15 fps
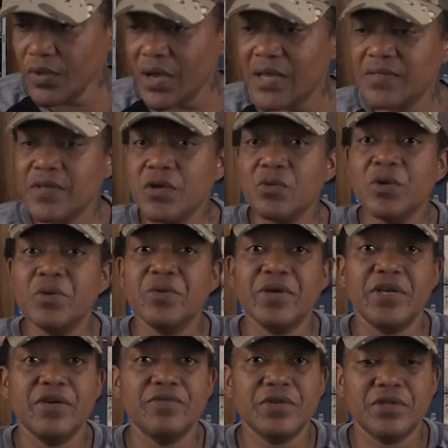I think we were
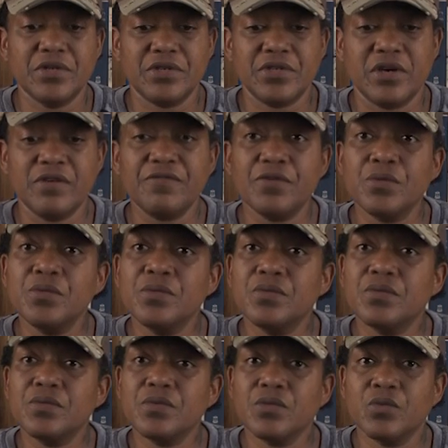given the tougher,
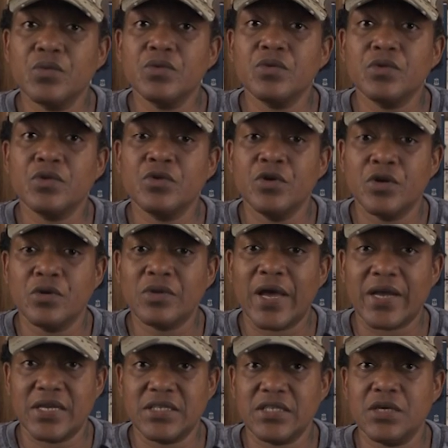you know,
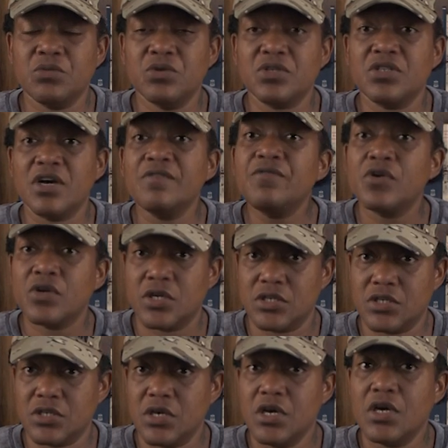like I say, it was tough on
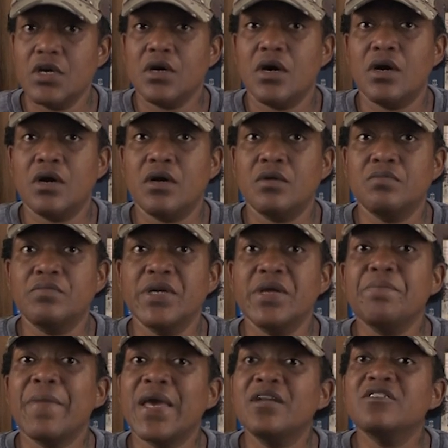us, but
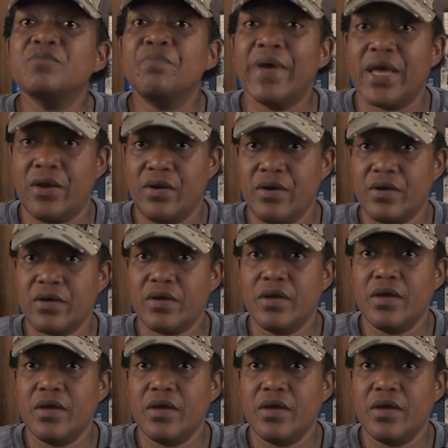it made us better.